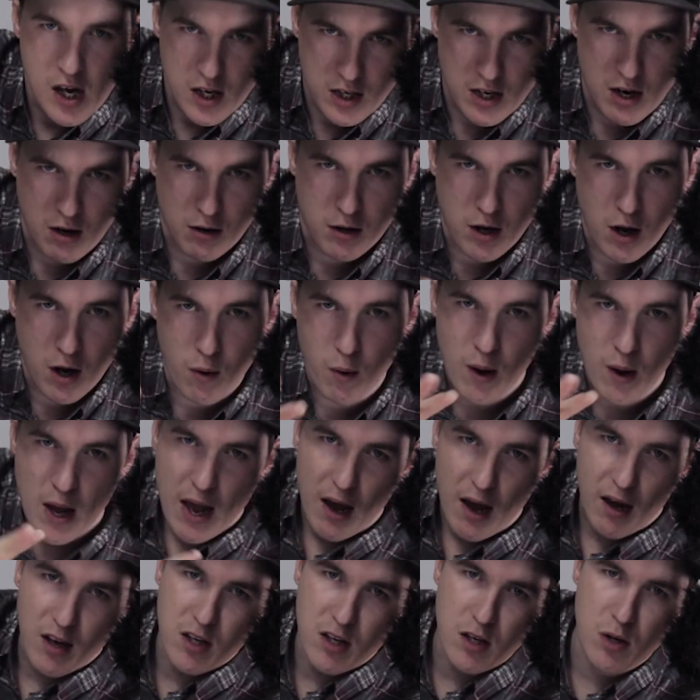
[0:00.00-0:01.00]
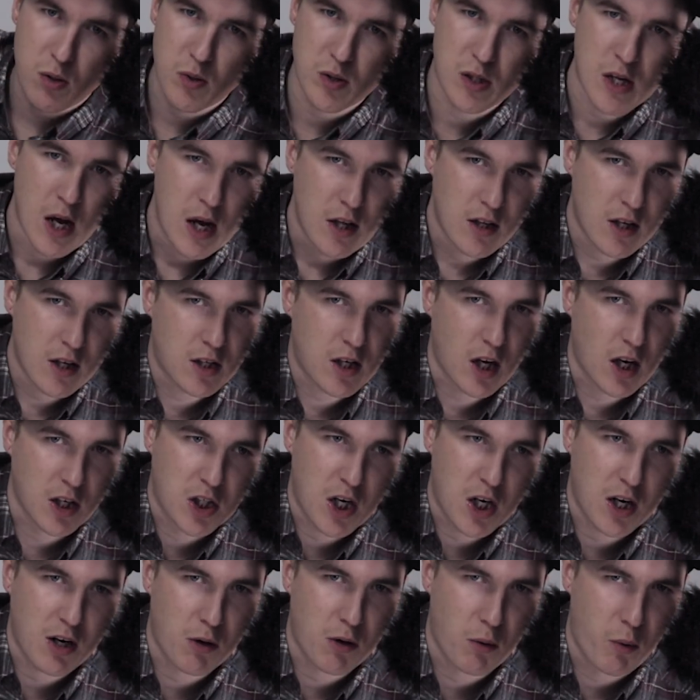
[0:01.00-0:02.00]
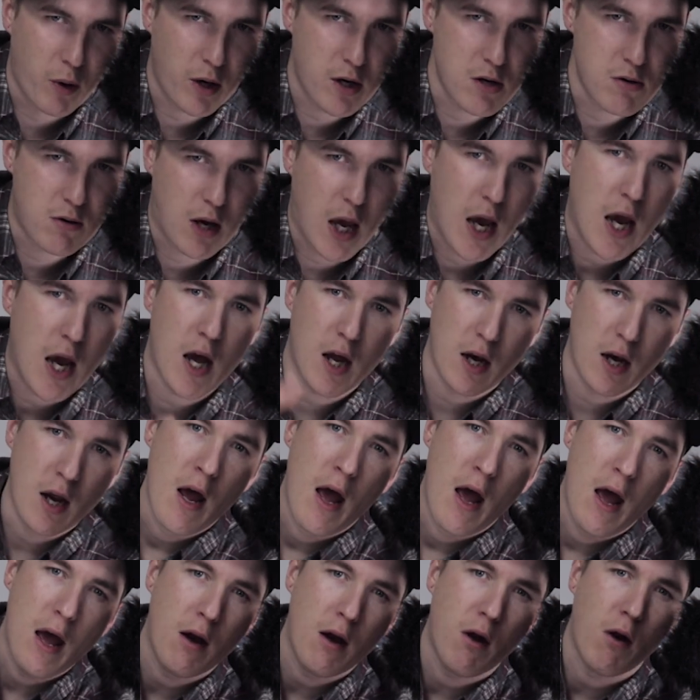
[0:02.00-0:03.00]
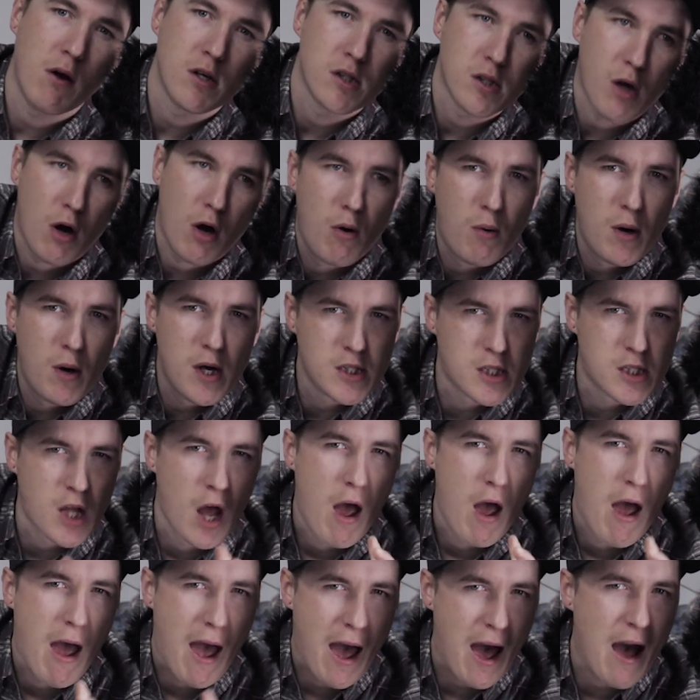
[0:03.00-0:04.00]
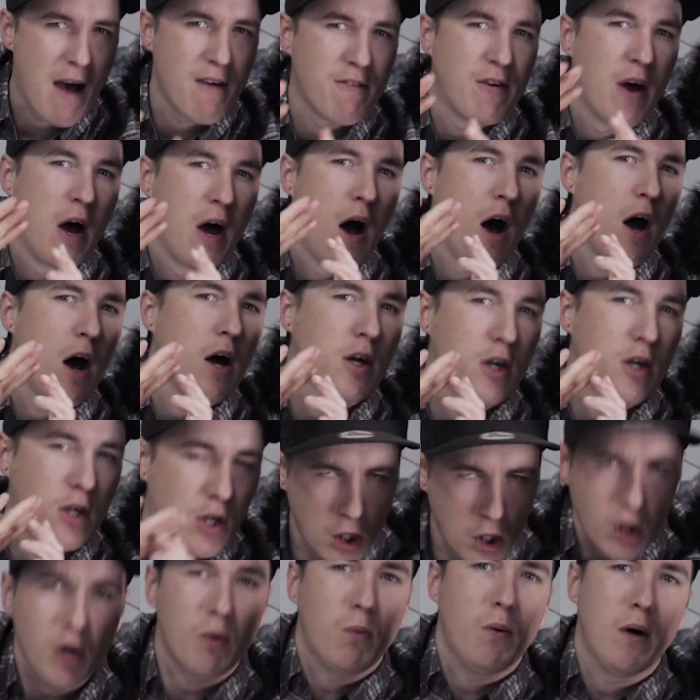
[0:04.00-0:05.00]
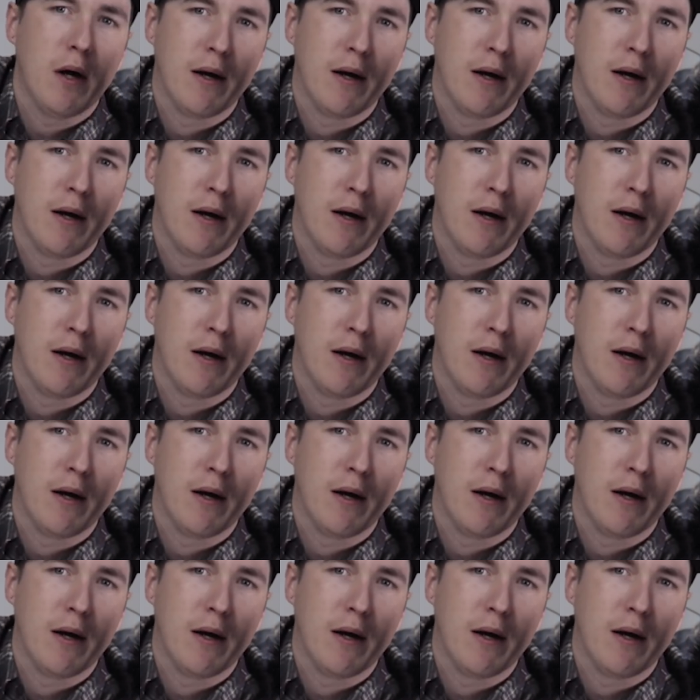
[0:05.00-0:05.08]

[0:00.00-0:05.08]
Now go and use the Dutch angle where you can. And as always, have a good